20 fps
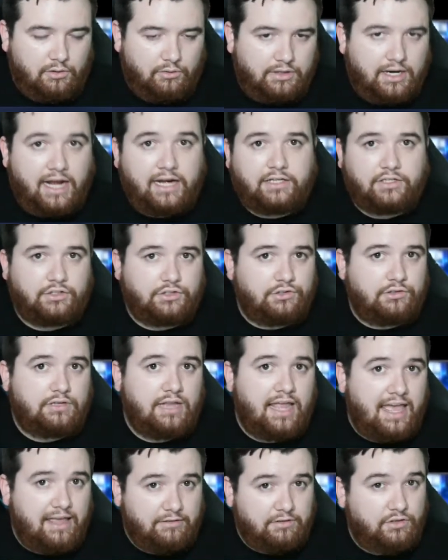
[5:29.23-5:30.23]
kind of
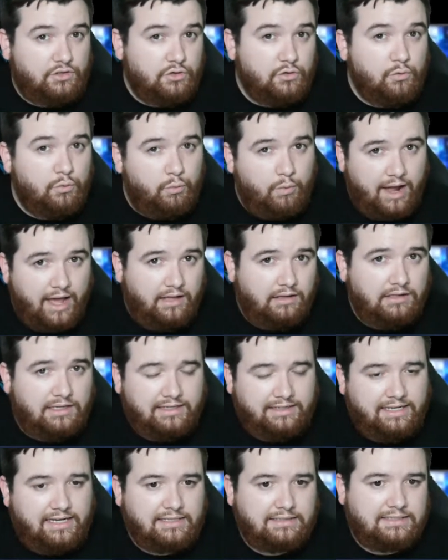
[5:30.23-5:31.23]
do well
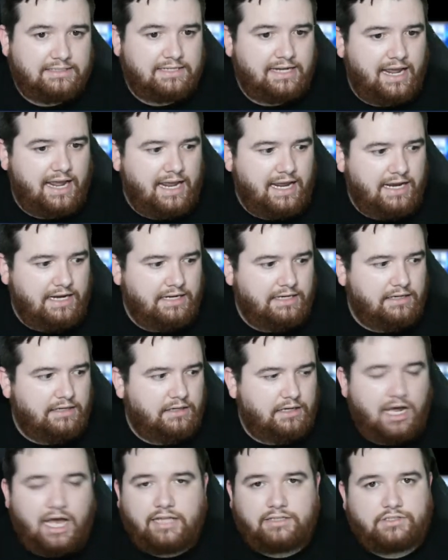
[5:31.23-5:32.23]
against a
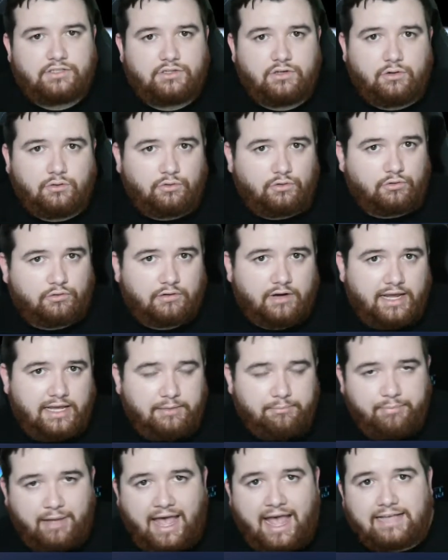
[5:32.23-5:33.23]
not so
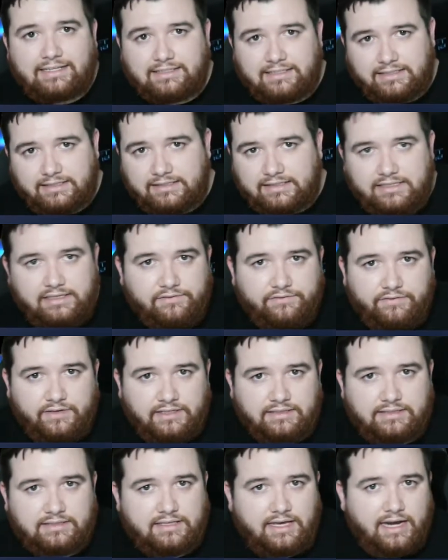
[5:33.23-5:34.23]
great passing
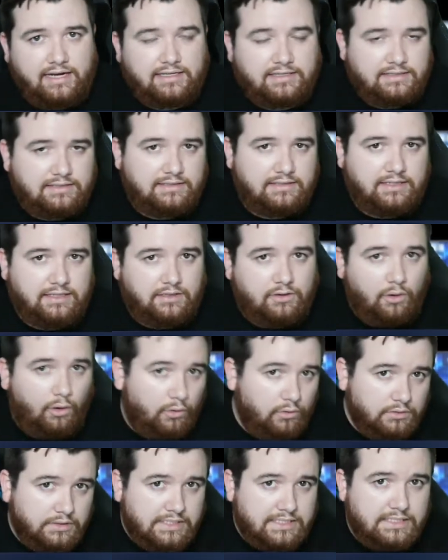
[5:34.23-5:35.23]
defense that is the
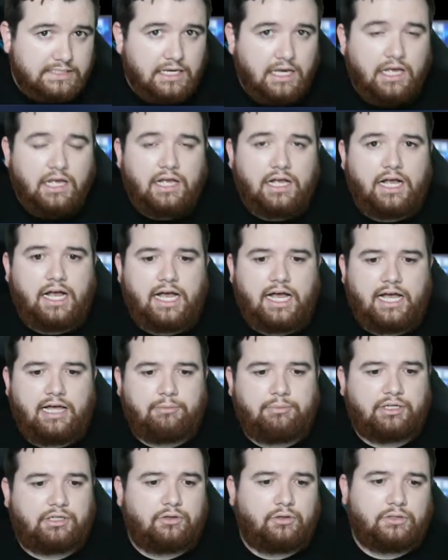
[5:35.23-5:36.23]
Colts.
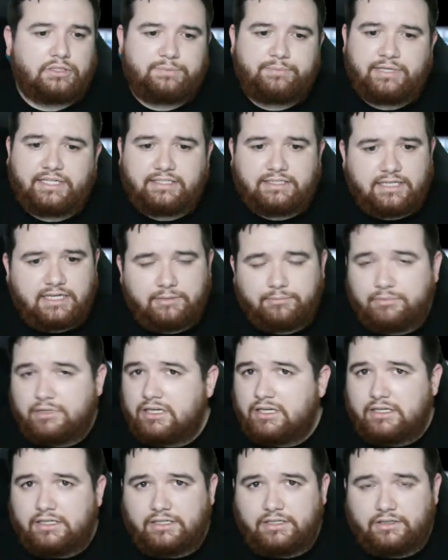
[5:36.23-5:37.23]
But Colts picked up,
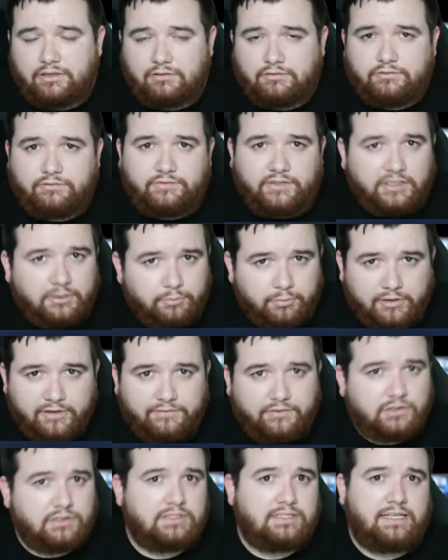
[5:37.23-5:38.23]
Phillip
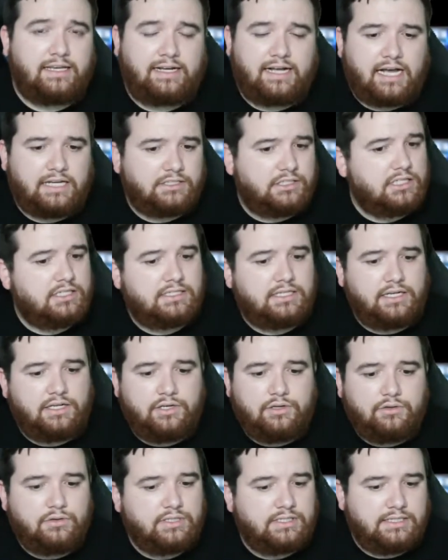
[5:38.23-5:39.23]
Rivers. They got Justin
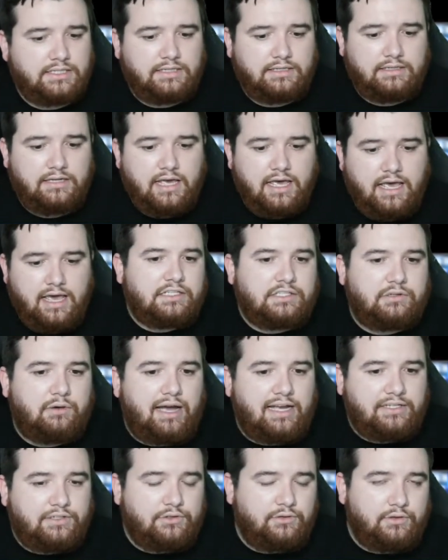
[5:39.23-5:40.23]
Houston. So
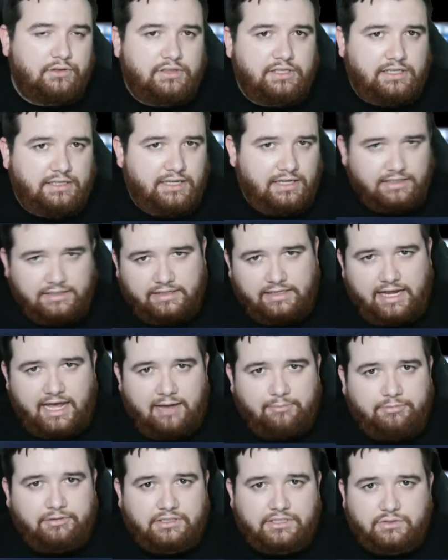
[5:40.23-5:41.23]
I do think
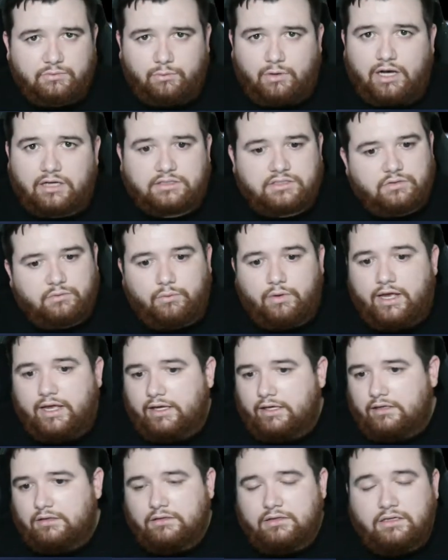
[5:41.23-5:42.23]
Indianapolis walks
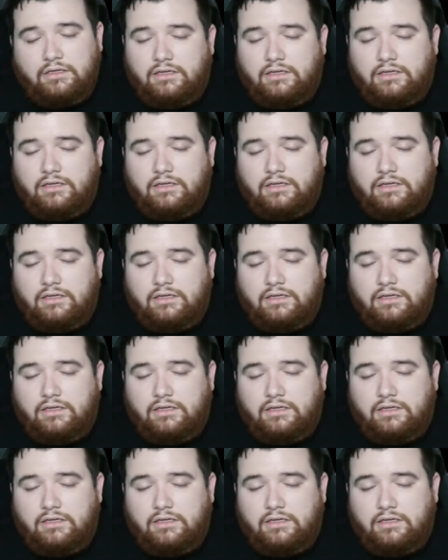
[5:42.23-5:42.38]
away